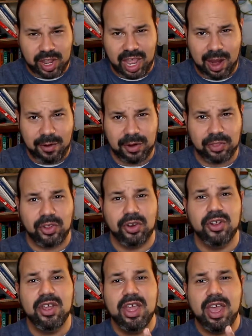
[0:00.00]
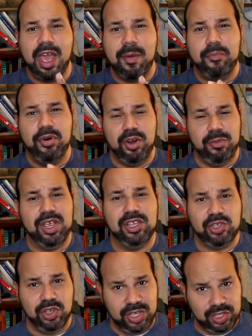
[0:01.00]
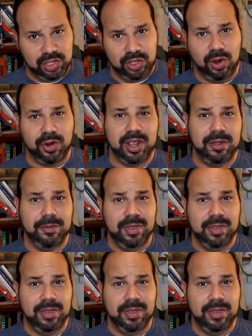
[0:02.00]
character and put them into his story,